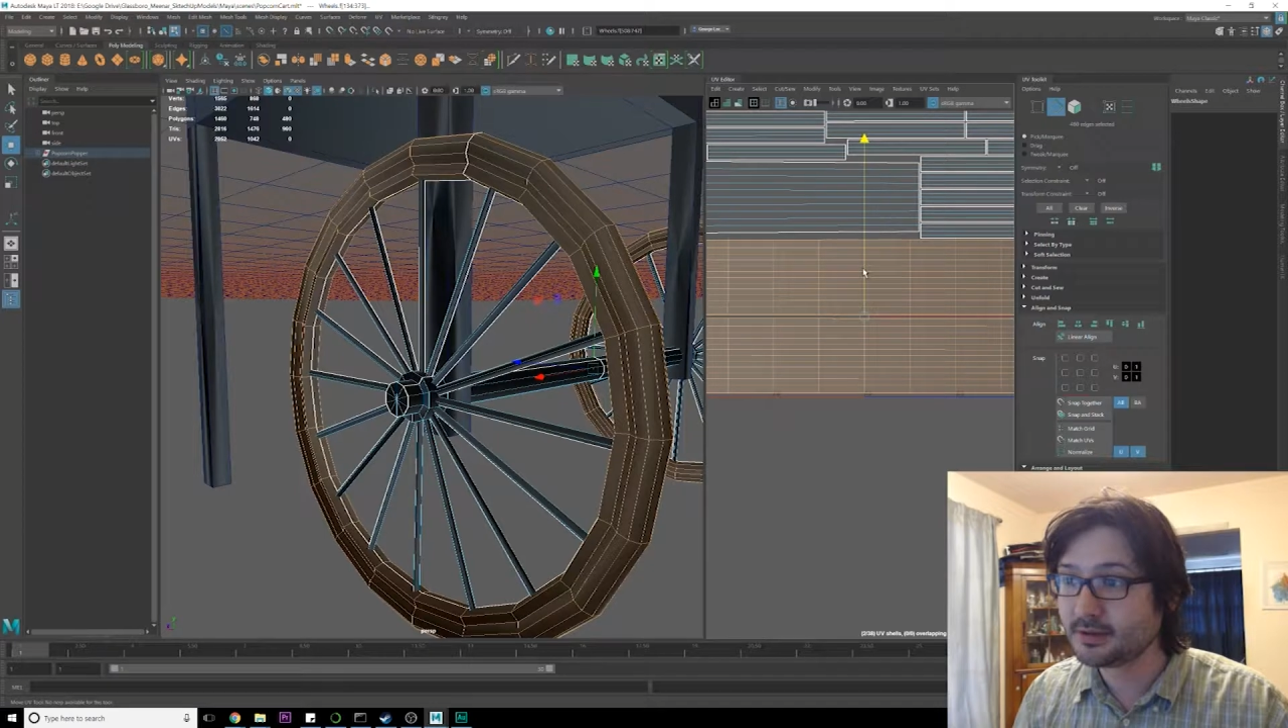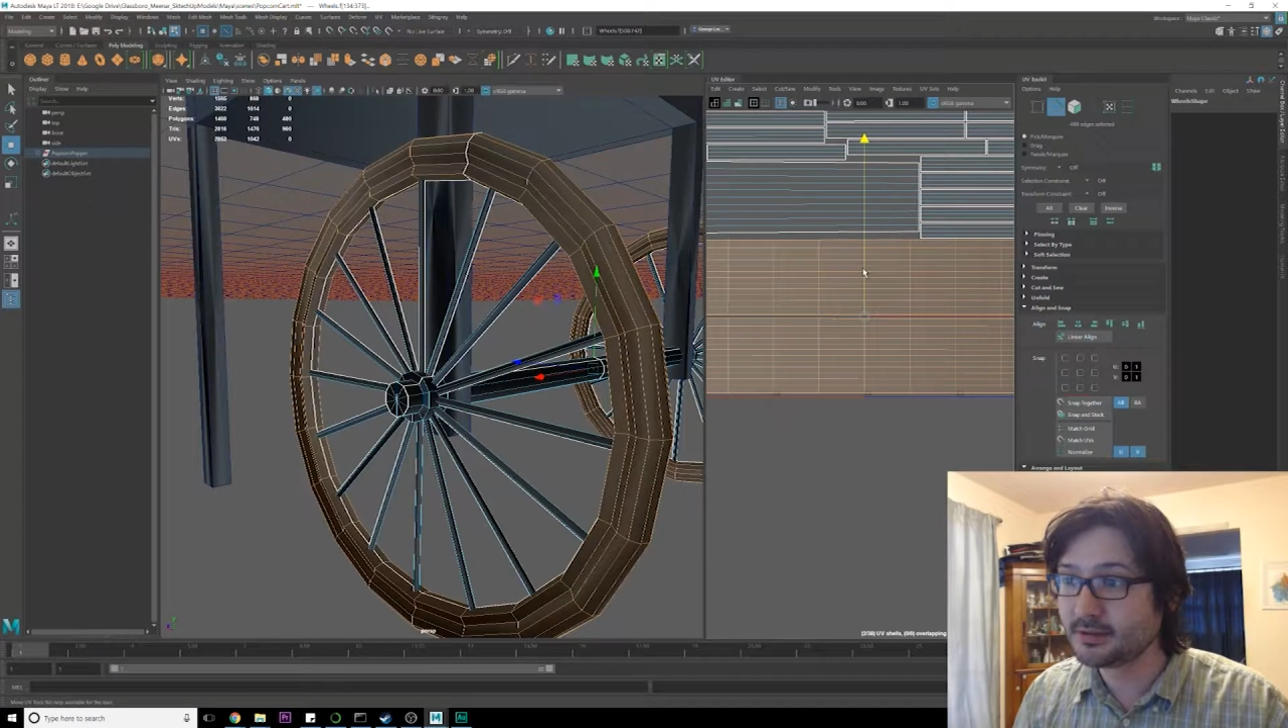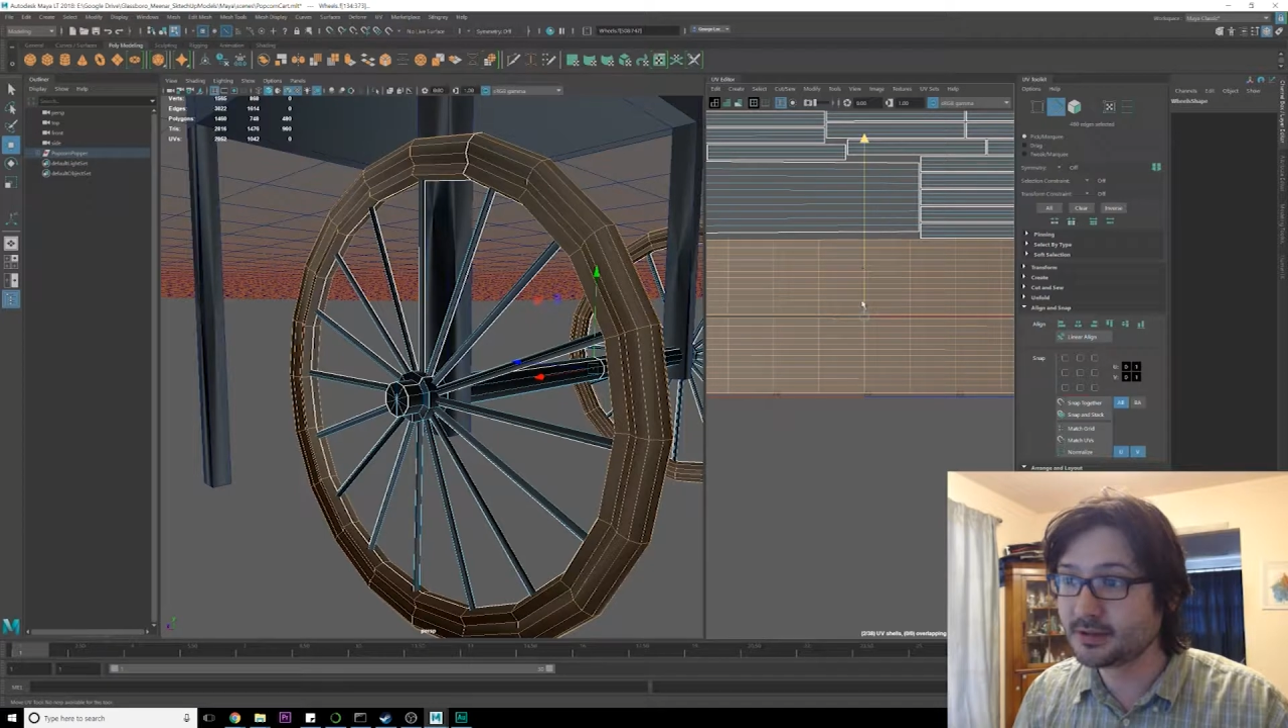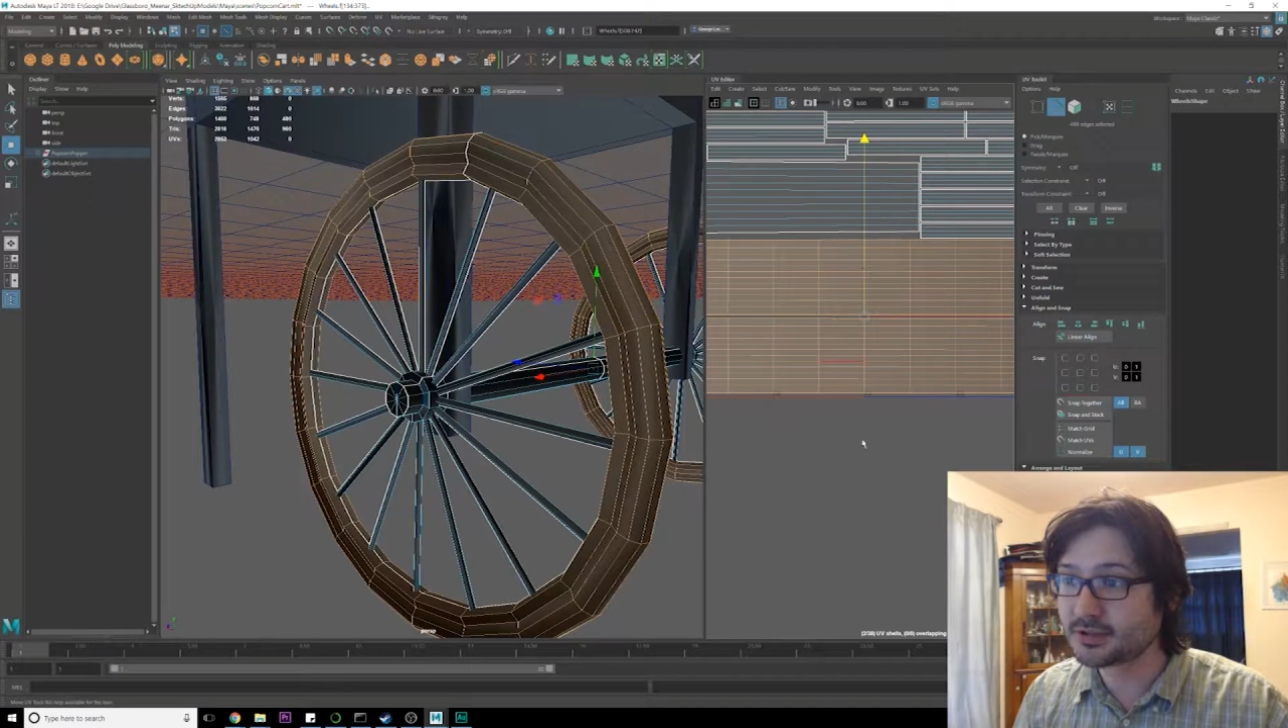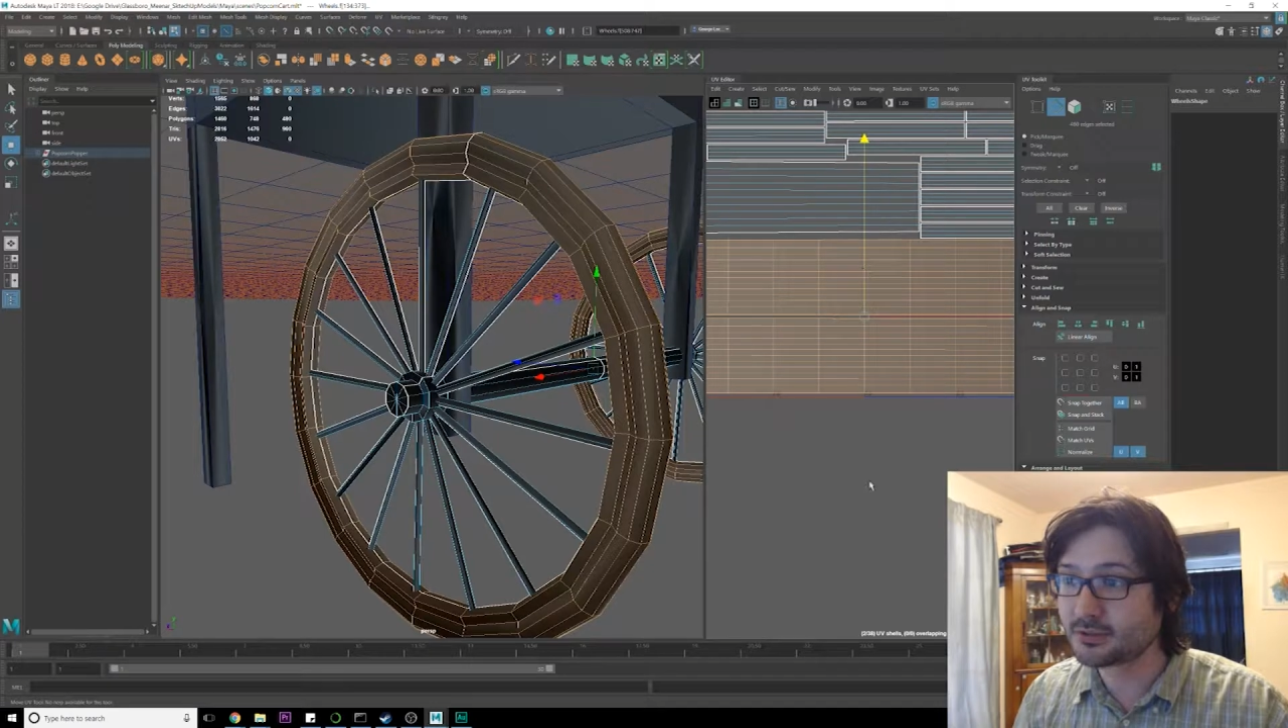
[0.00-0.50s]

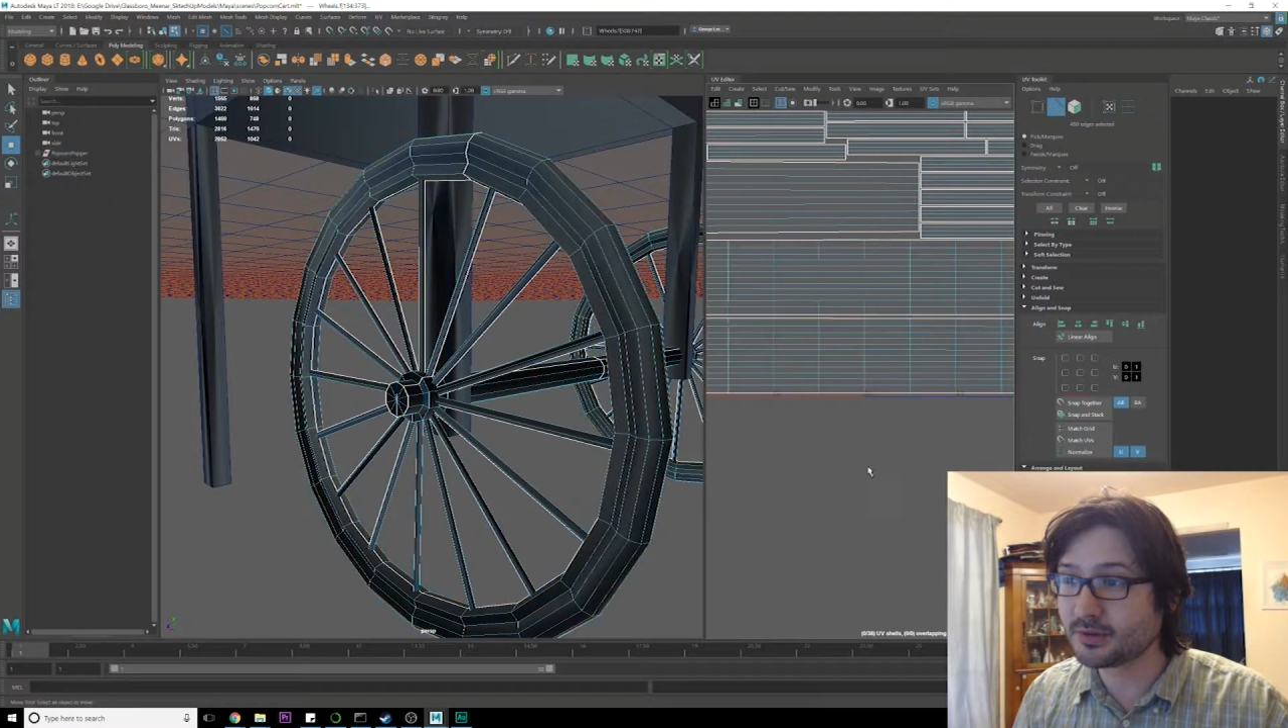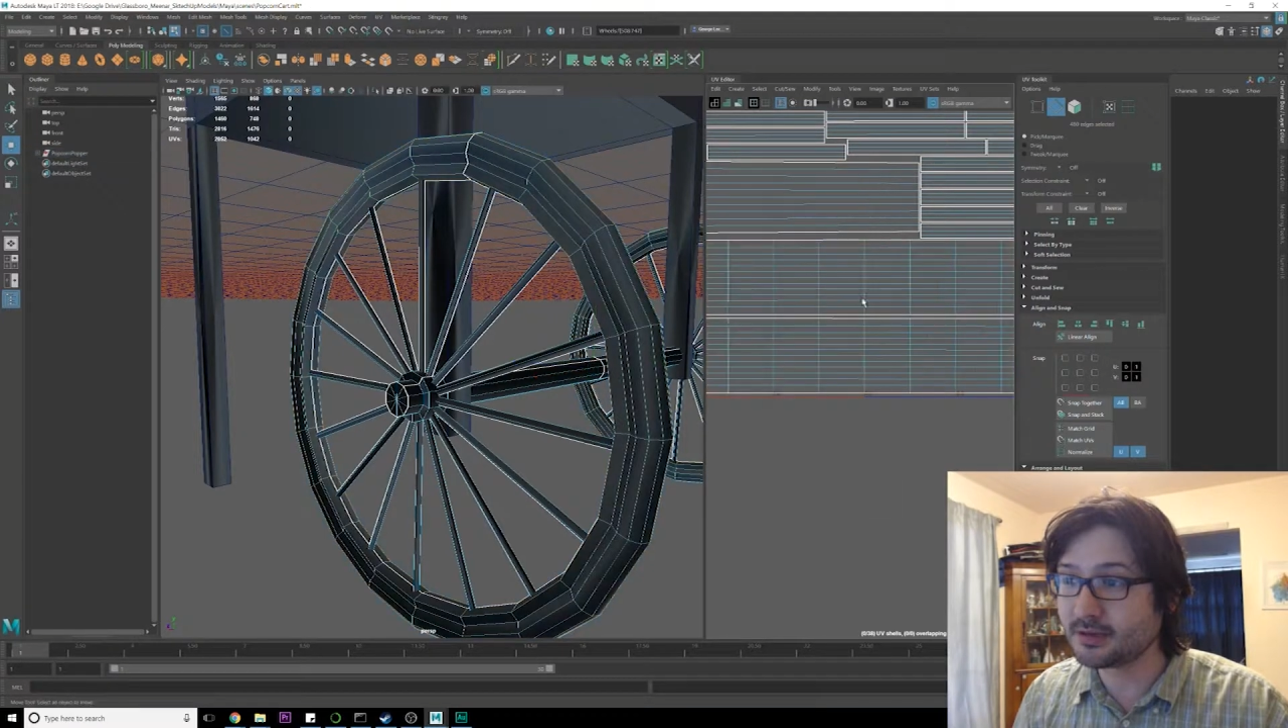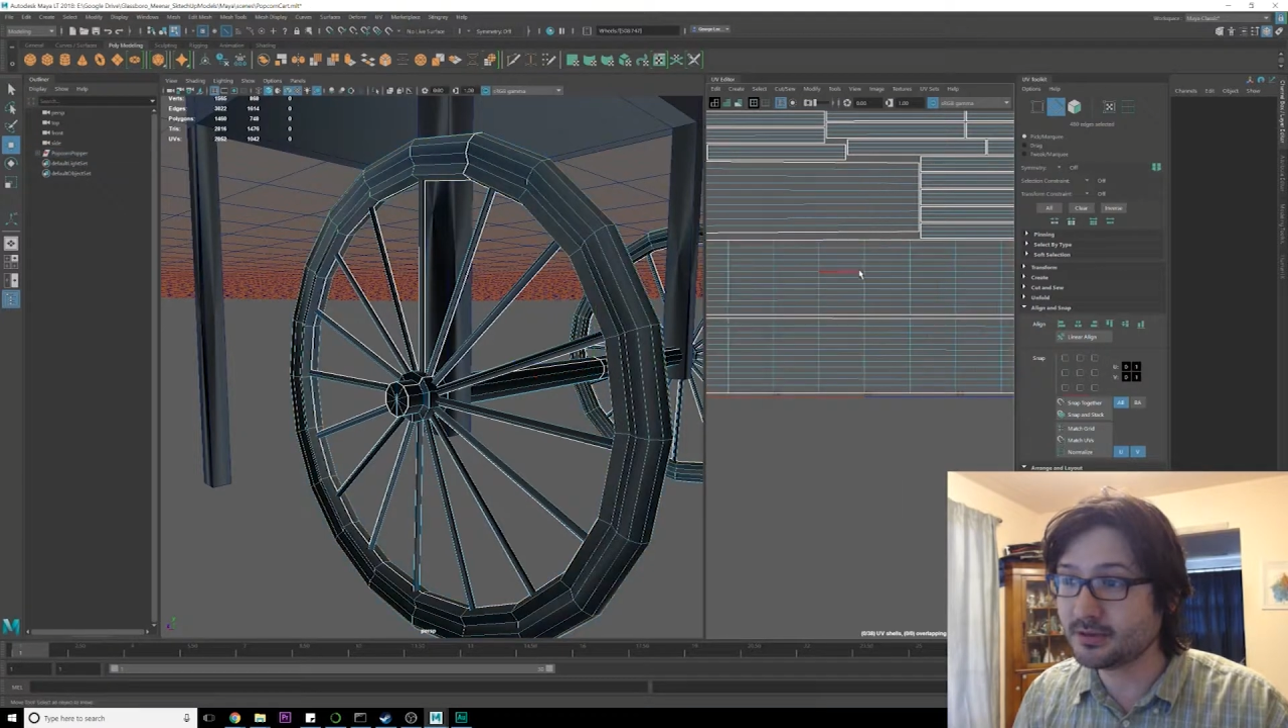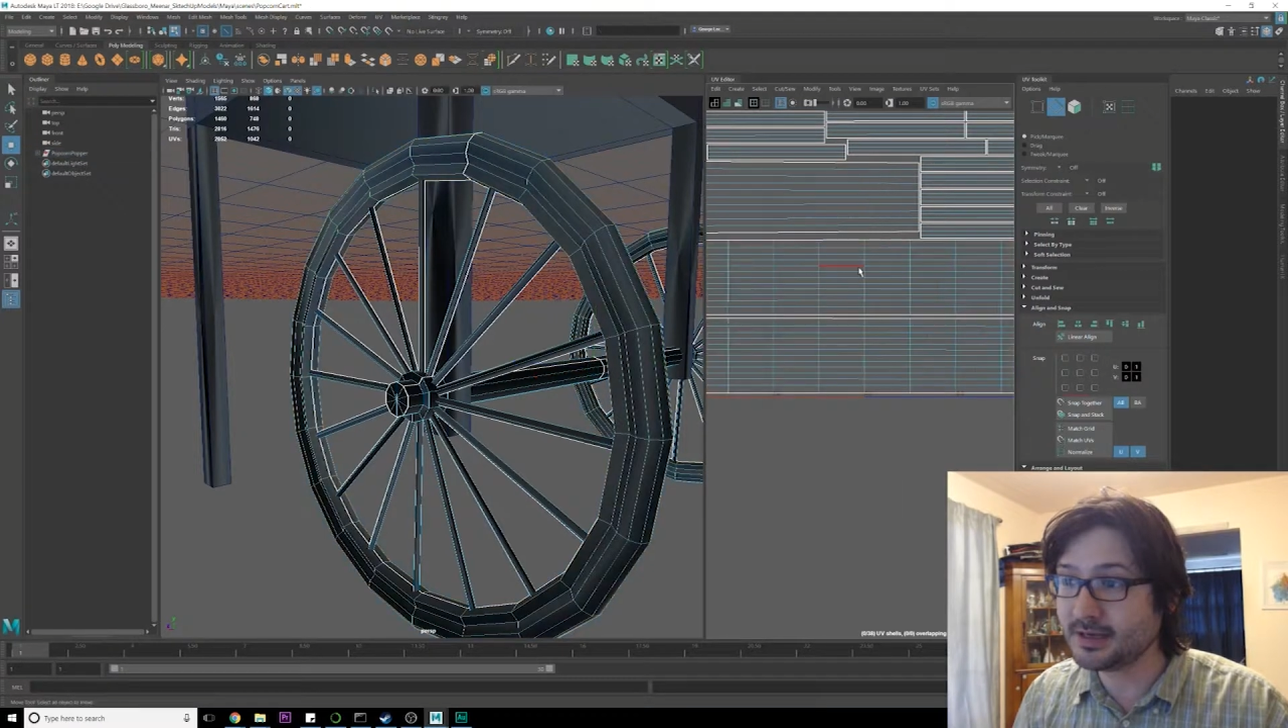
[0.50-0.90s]
this one.